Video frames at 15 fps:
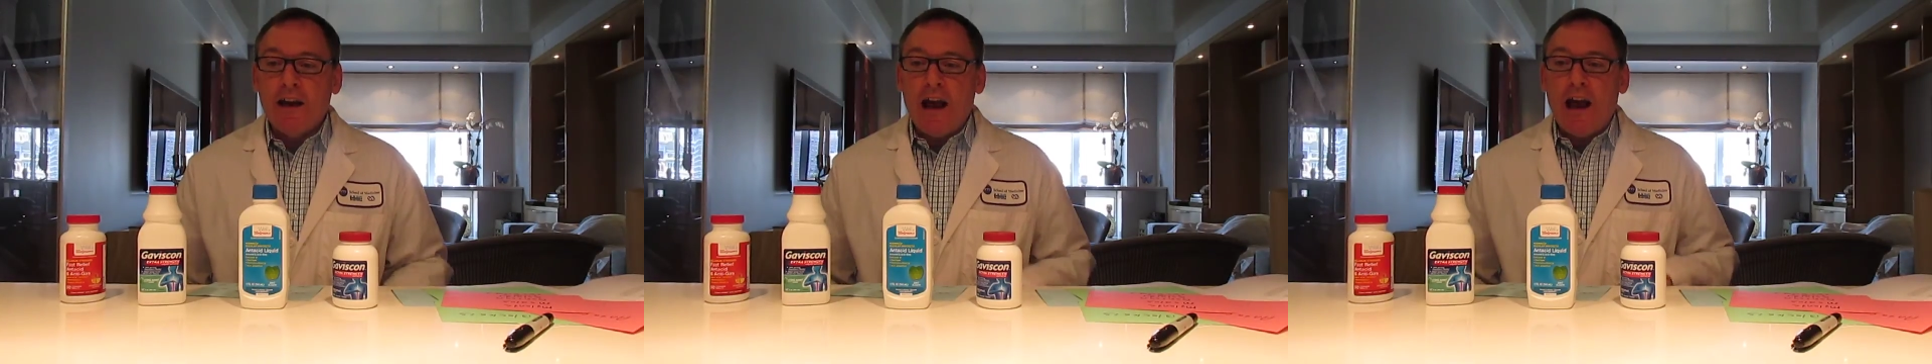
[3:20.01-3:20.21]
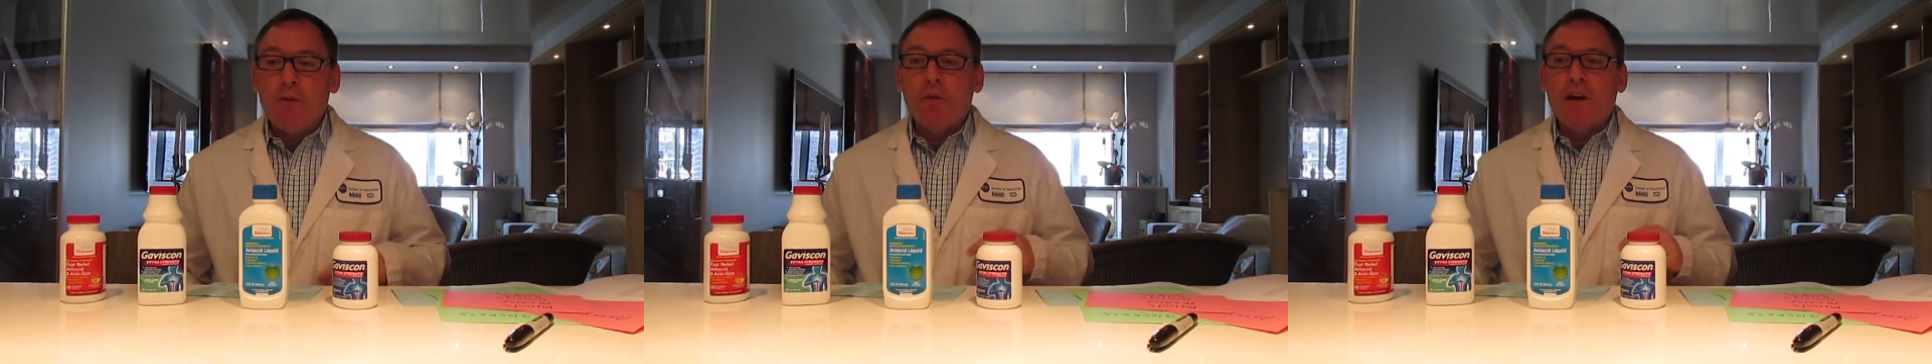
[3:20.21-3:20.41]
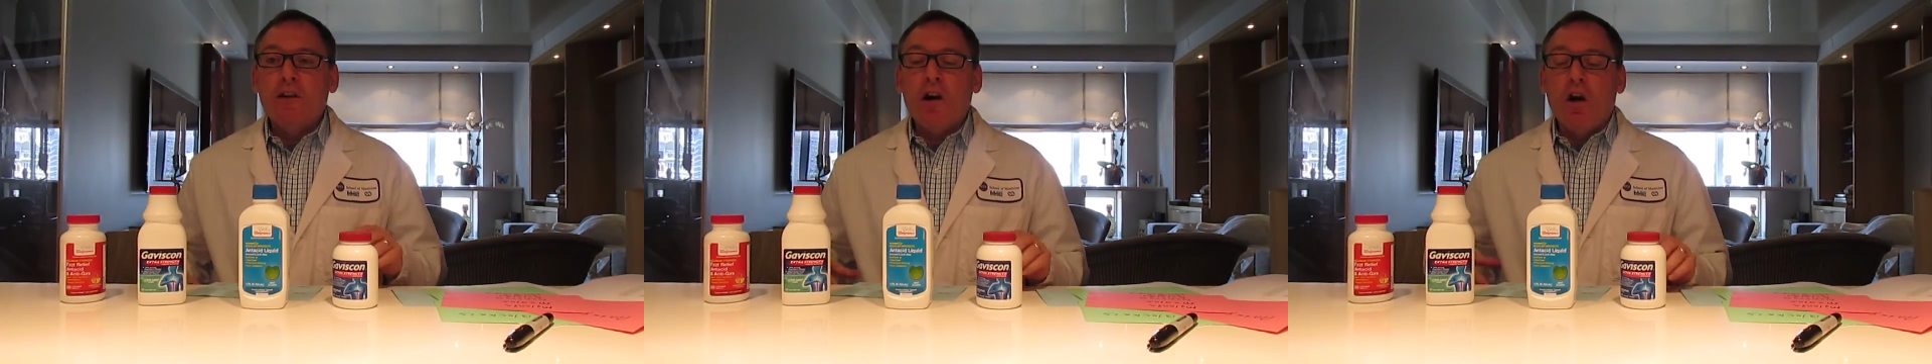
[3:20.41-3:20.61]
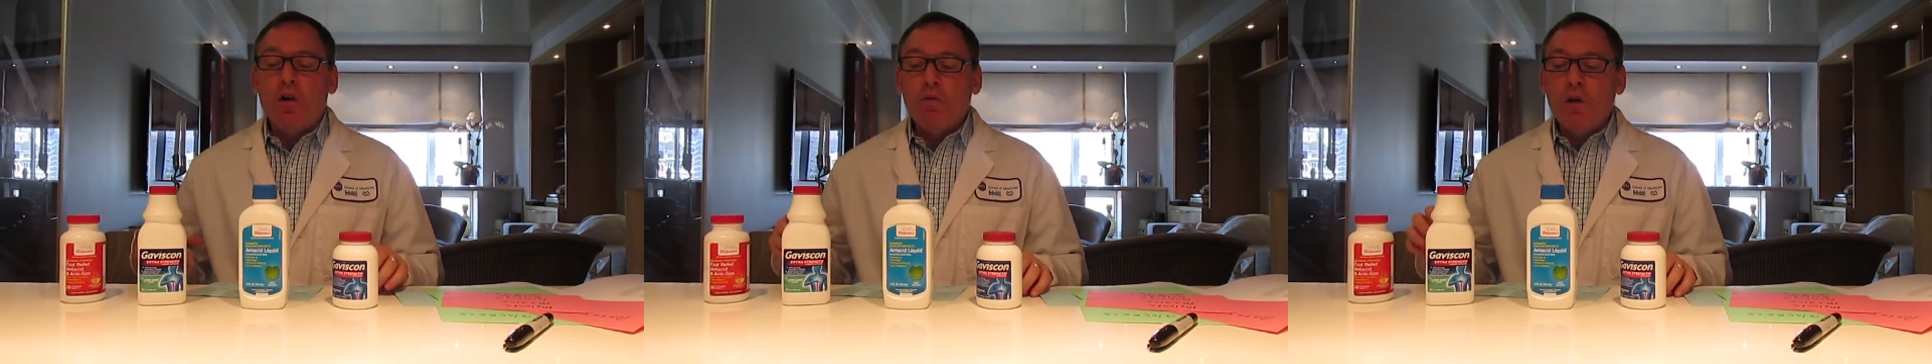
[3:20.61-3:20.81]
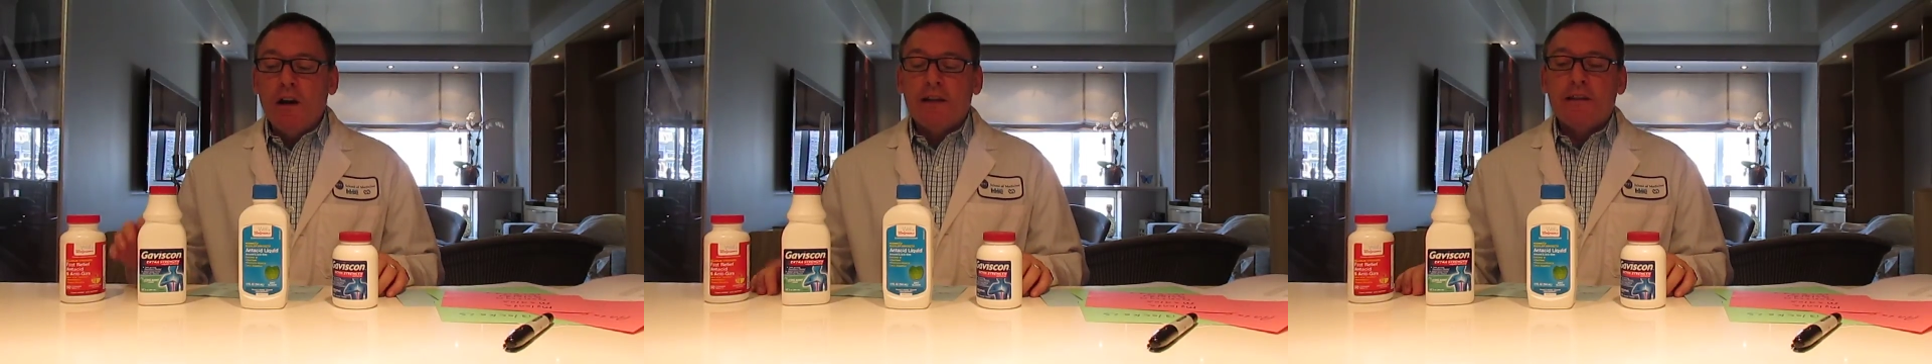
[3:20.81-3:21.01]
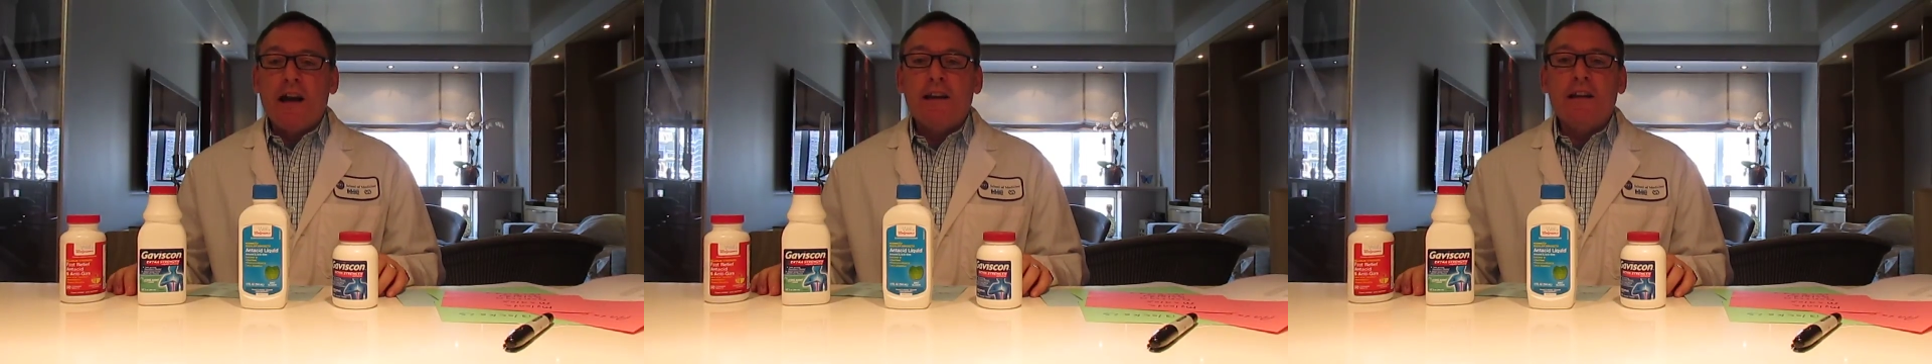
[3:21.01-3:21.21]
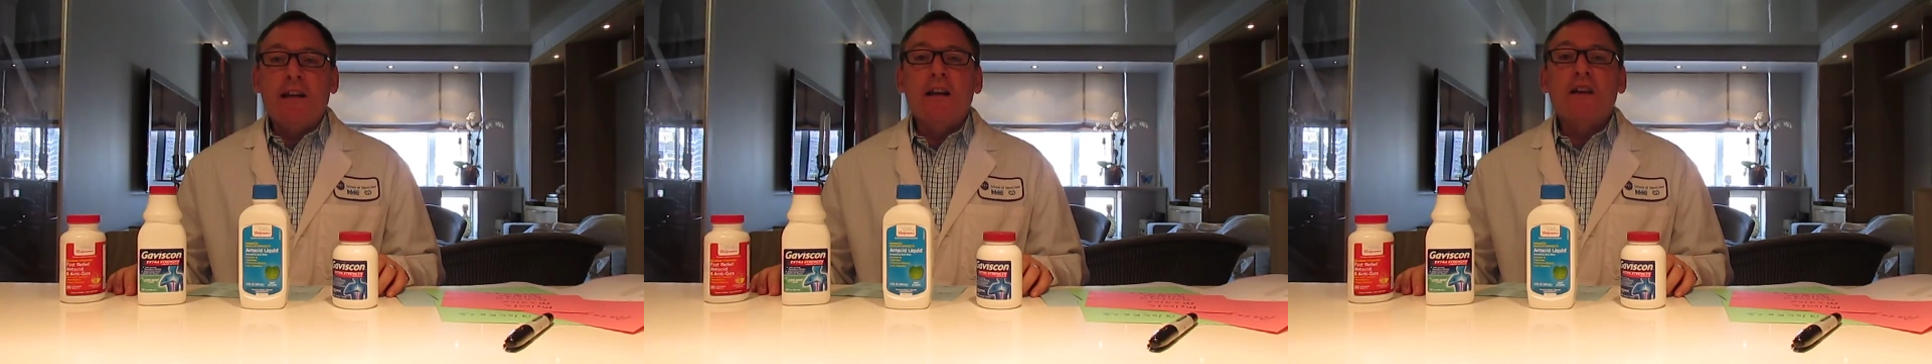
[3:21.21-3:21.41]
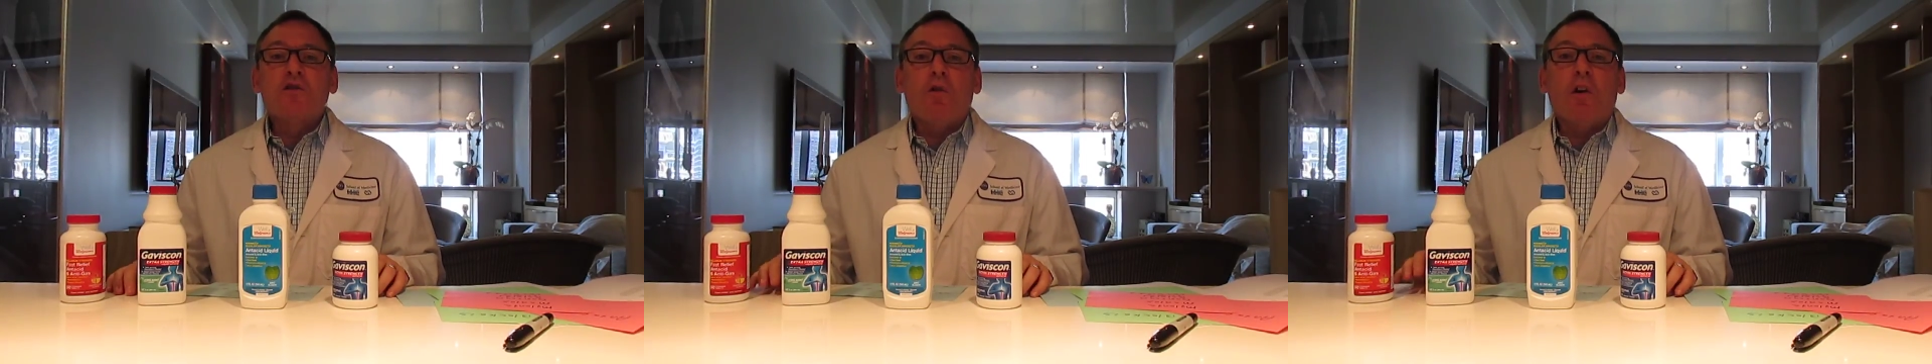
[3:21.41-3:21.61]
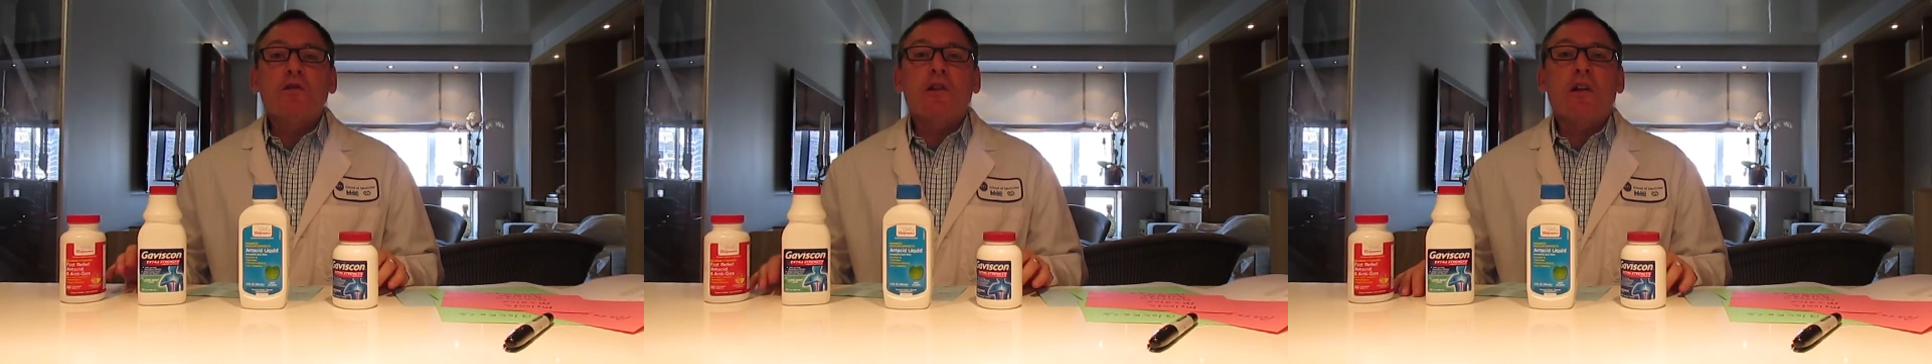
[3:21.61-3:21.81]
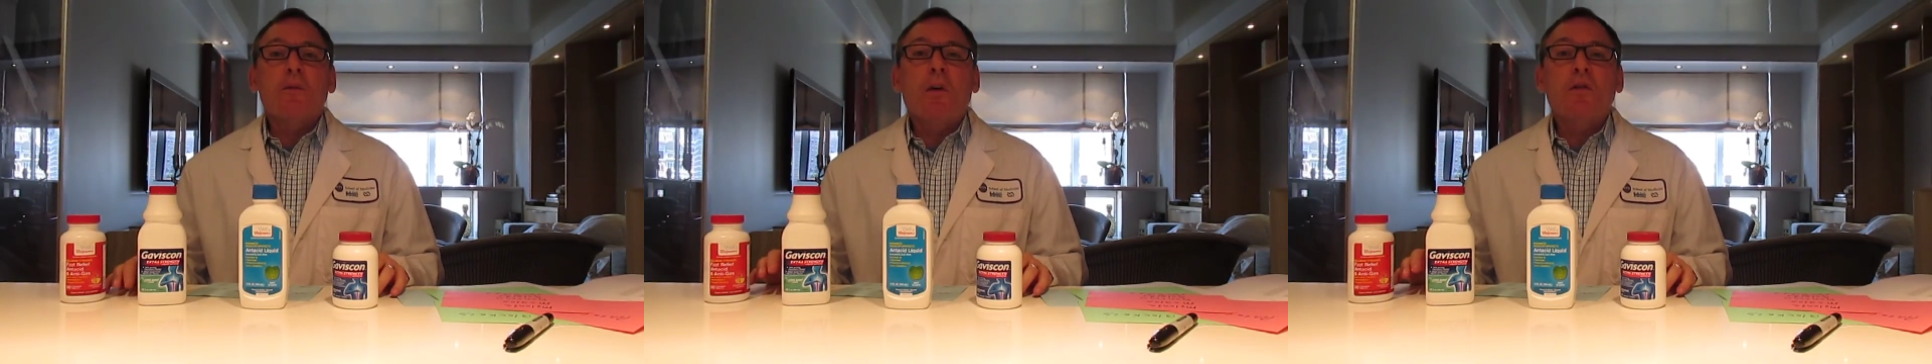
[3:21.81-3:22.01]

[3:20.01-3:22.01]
And we know that it is also the